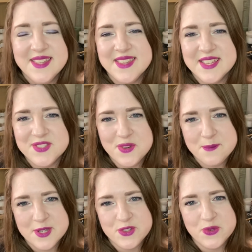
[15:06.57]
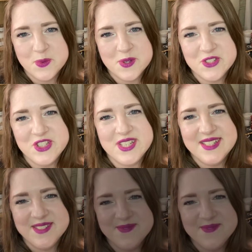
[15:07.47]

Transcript: Thanks very much for watching.